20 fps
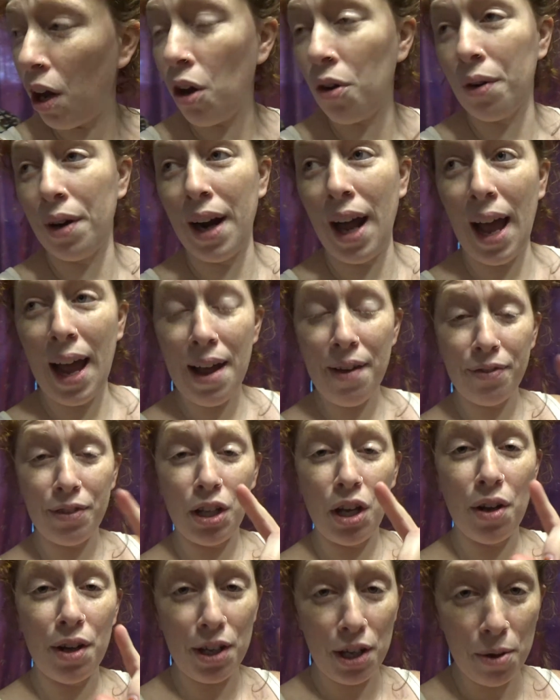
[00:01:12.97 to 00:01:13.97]
Oh, and I have to
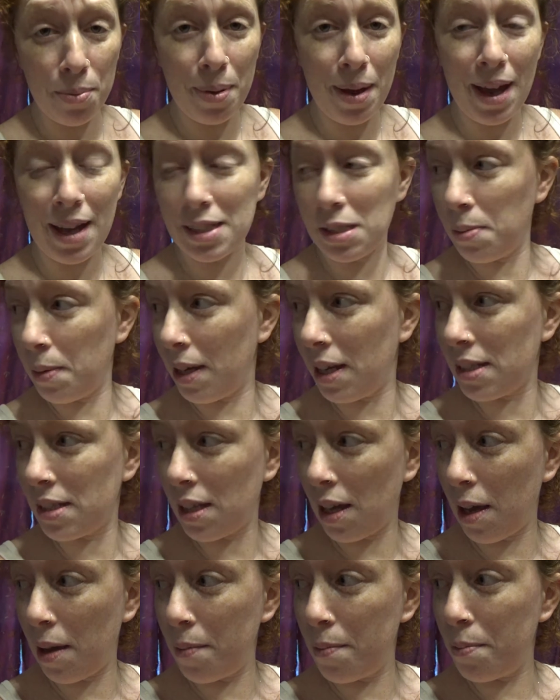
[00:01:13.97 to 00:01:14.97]
go to UPS because
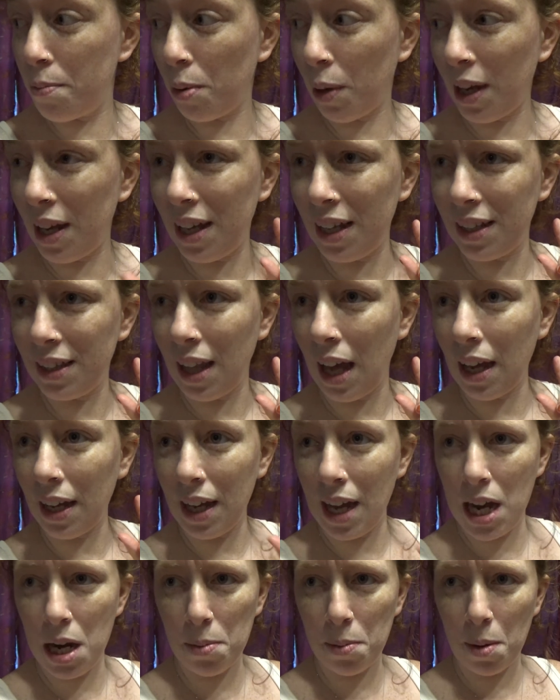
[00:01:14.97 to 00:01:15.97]
I'm bringing that
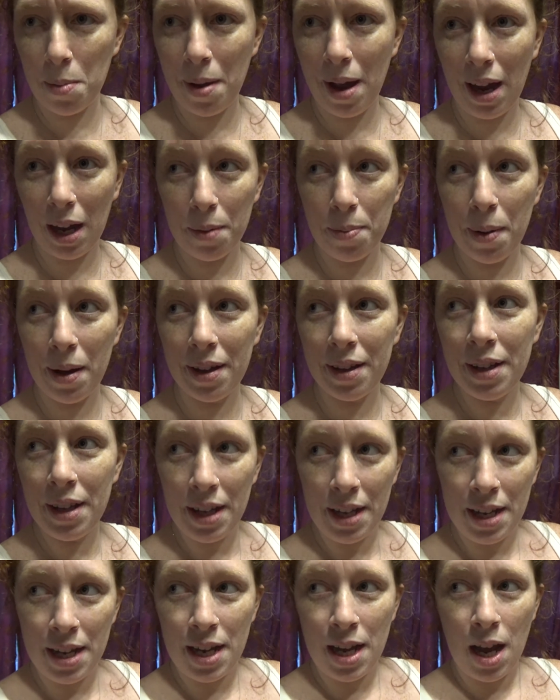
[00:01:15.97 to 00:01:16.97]
camera back, but
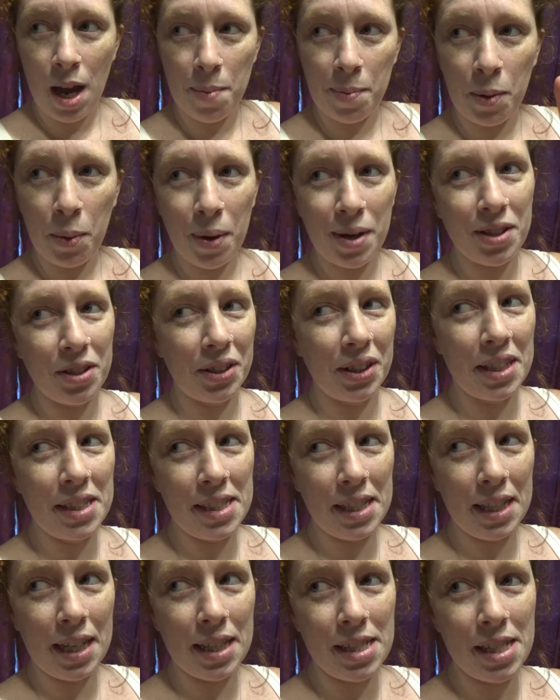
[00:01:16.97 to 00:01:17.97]
I'm gonna wait till
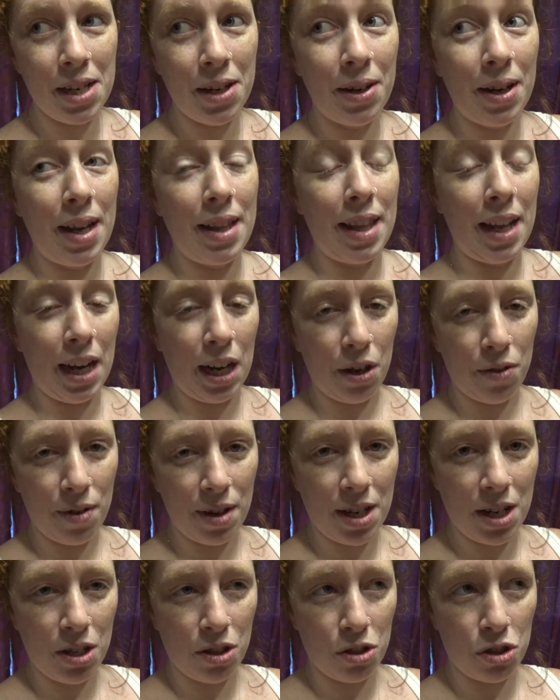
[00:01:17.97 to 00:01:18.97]
Alyssa gets here and then I can
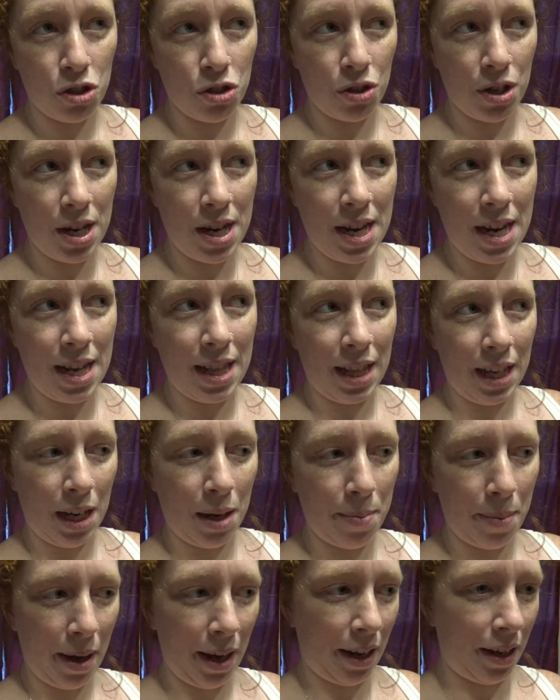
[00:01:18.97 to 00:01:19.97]
run down the street and then
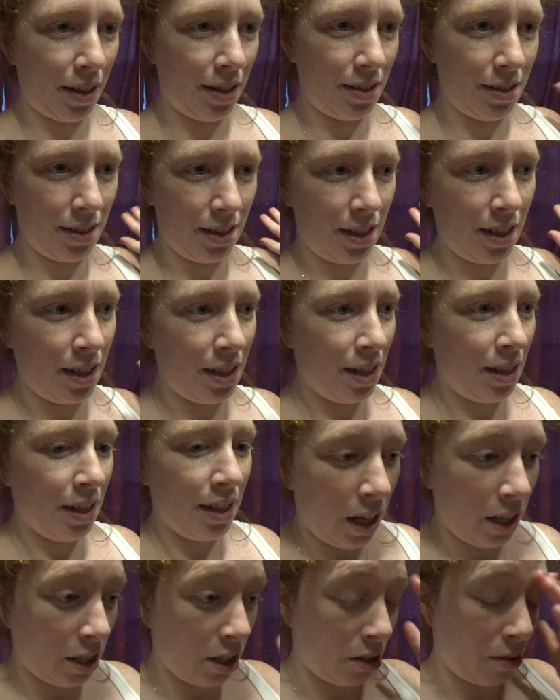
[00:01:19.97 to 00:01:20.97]
come back because
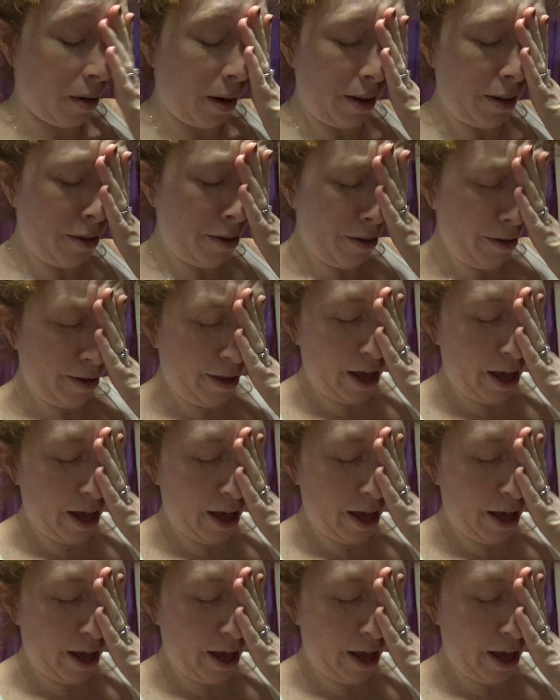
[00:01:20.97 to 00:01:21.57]
I'd just rather do